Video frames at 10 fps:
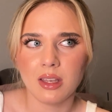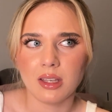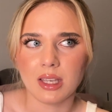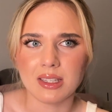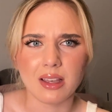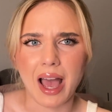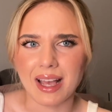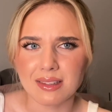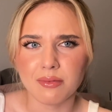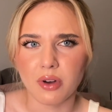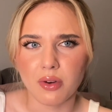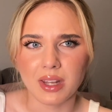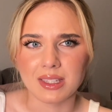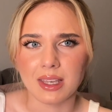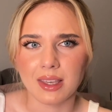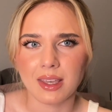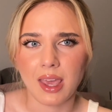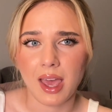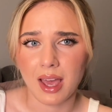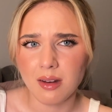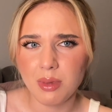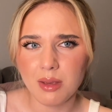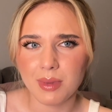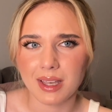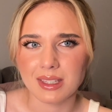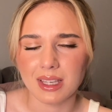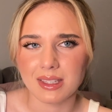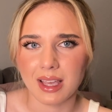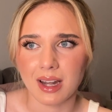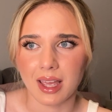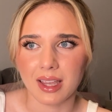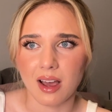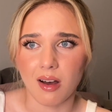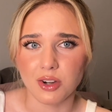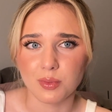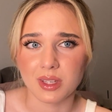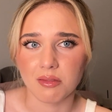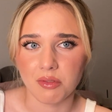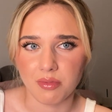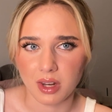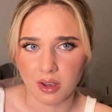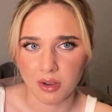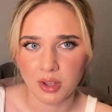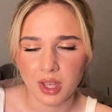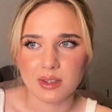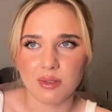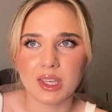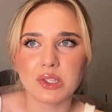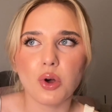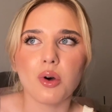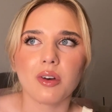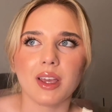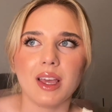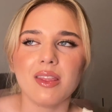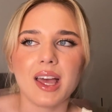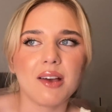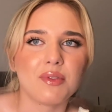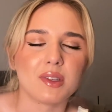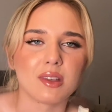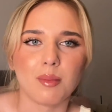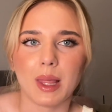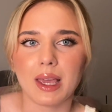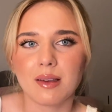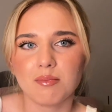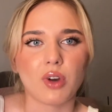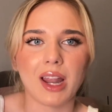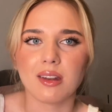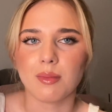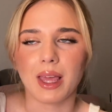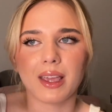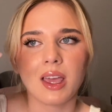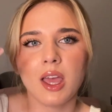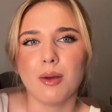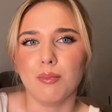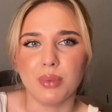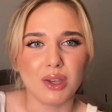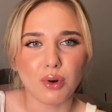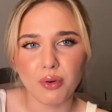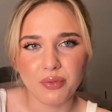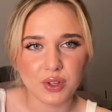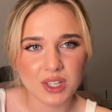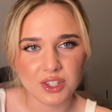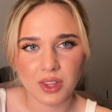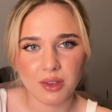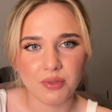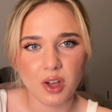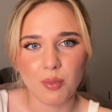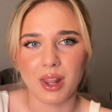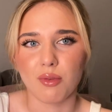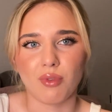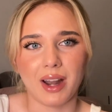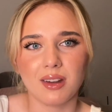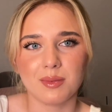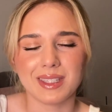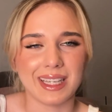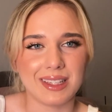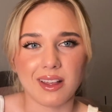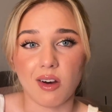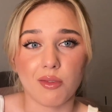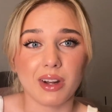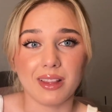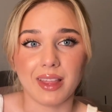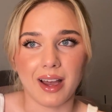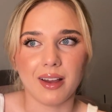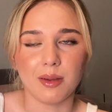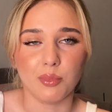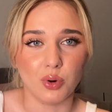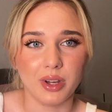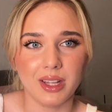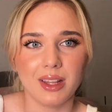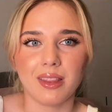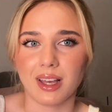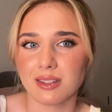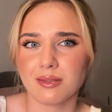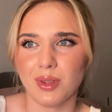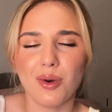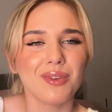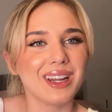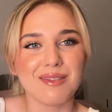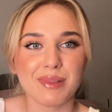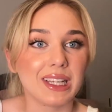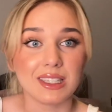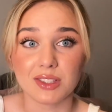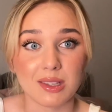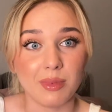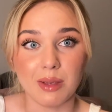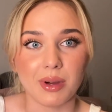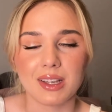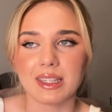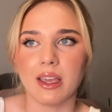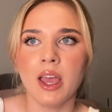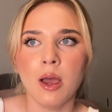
he's as involved as he can be because he's in like 100% of the video. So if he's not in there for some like random like B-roll footage that they film, or like random scenes that aren't really that important, that's not really a big deal to me personally.